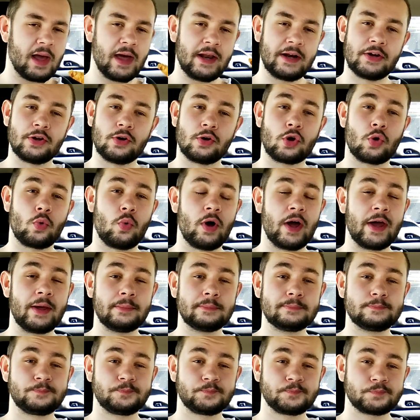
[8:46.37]
don't know
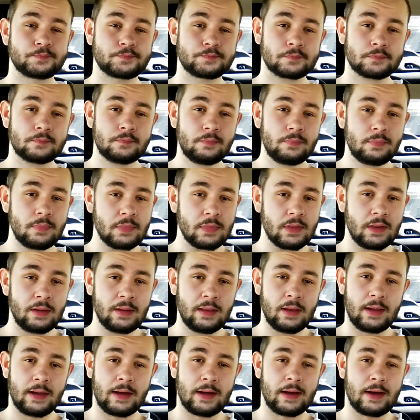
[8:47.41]
quite
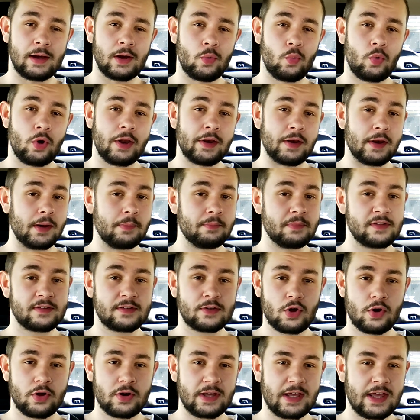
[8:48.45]
what number
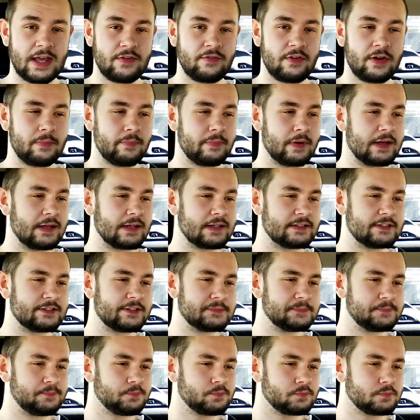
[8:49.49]
score to give it,
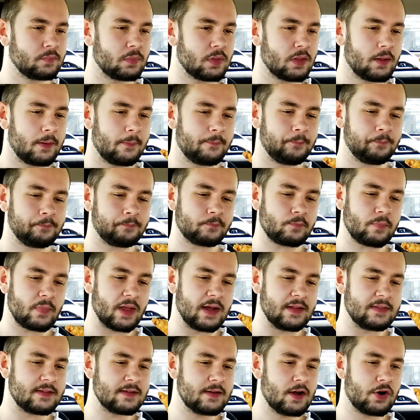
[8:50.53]
because
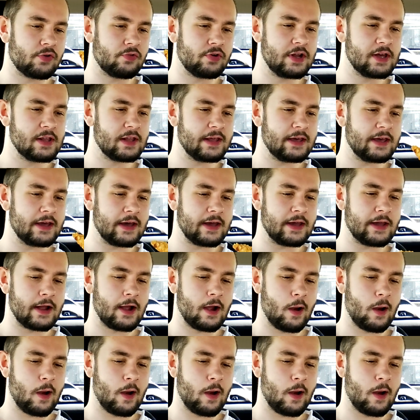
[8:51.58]
it's not really